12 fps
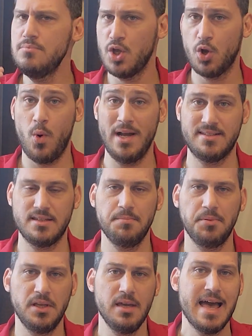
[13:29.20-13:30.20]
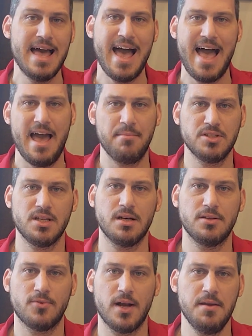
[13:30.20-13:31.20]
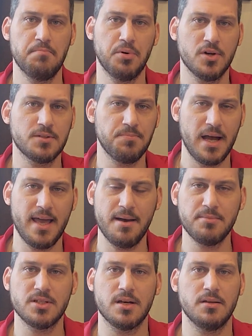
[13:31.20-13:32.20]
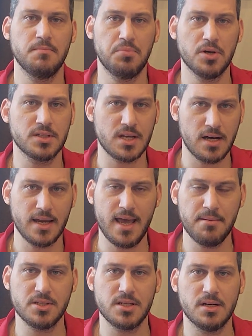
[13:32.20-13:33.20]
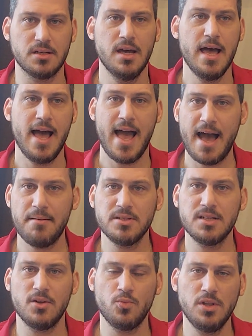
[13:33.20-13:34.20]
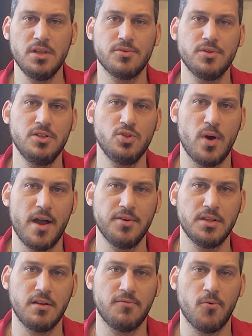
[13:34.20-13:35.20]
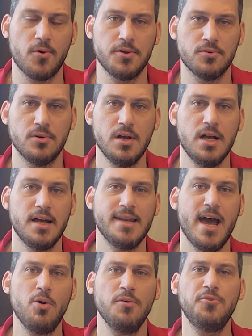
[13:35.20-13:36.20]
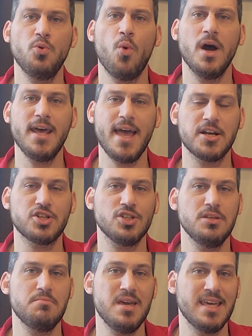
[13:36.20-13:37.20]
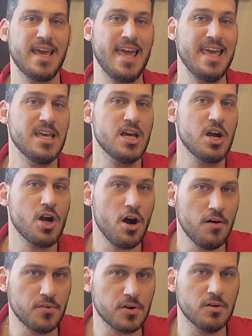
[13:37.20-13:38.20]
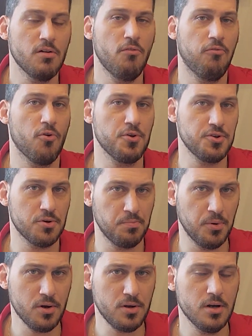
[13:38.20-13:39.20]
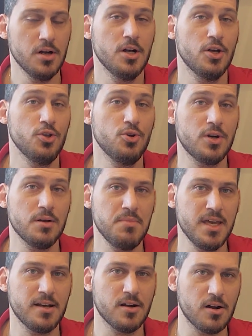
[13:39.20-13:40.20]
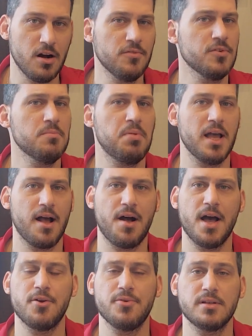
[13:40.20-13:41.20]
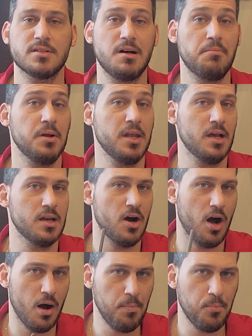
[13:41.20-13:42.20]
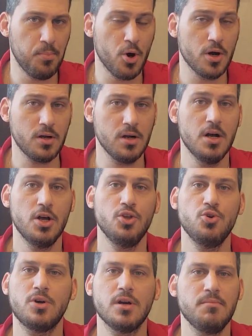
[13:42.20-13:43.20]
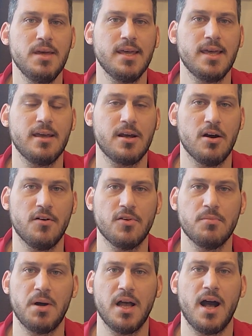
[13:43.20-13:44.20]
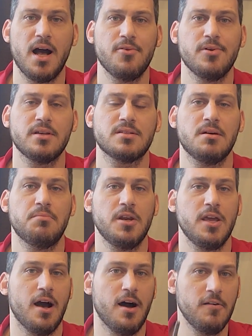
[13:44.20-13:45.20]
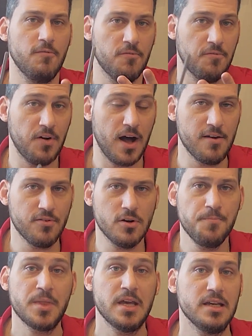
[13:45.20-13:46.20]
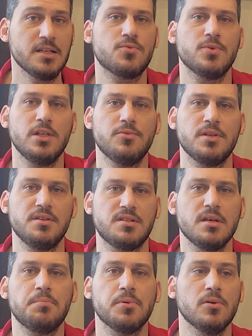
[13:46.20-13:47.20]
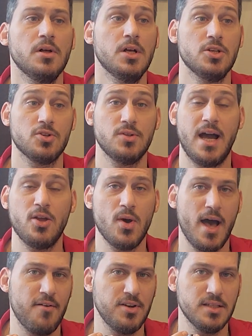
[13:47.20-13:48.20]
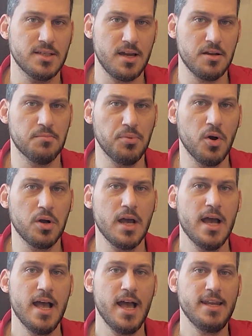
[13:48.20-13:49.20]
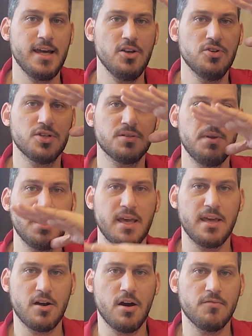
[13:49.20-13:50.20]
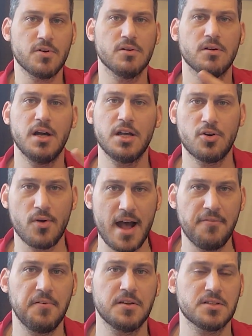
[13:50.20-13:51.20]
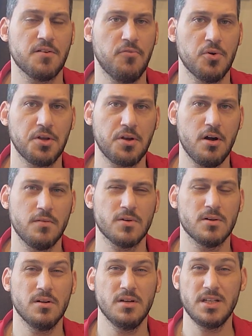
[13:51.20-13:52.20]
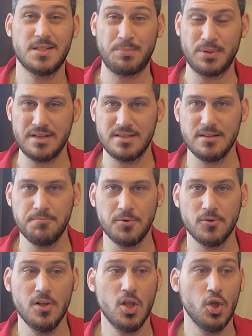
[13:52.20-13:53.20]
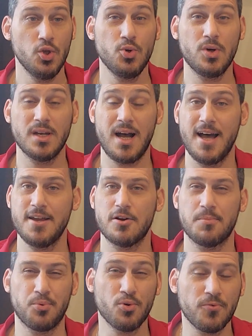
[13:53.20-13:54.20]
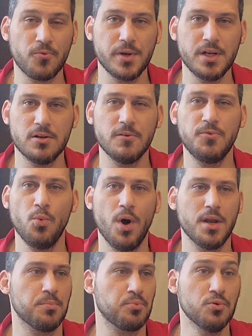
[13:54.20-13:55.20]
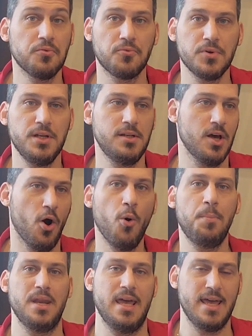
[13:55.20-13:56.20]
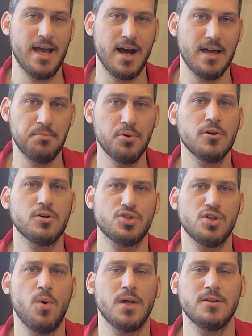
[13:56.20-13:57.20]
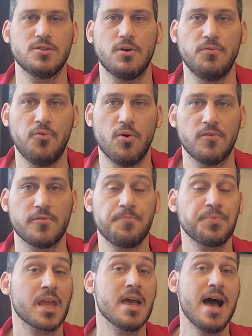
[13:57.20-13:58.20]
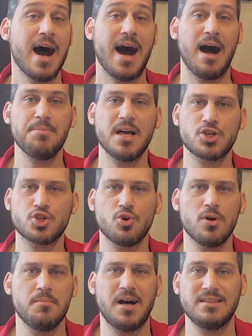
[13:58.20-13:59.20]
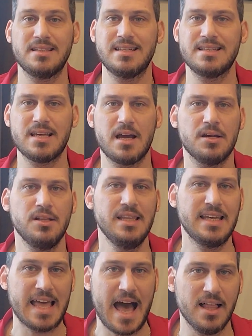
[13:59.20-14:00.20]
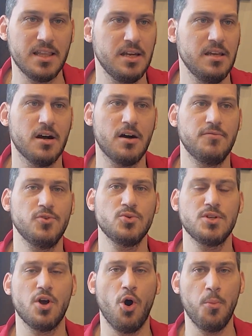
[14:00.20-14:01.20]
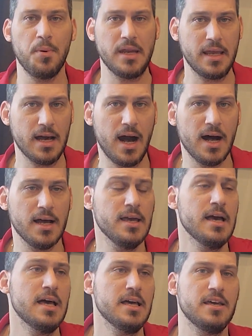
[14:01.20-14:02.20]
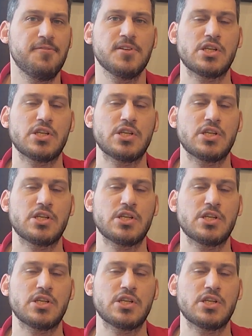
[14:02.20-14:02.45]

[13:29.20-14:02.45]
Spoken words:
Quite simply, Amazon, right? Books by Amazon, books on Amazon. Amazon will literally do everything for you. Now, if you want to actually make a cover for your book, you can make a cover by hiring somebody on Upwork. You can make a cover by hiring somebody on Fiverr. It's really, really simple. So now you have an entire book. And now you just make a cover, a graphics for the cover. It's pretty simple. You can hire a proofreader if you want to proofread the OpenAI book, so on and so forth. I'm not sure about the entire legality of using OpenAI. If it's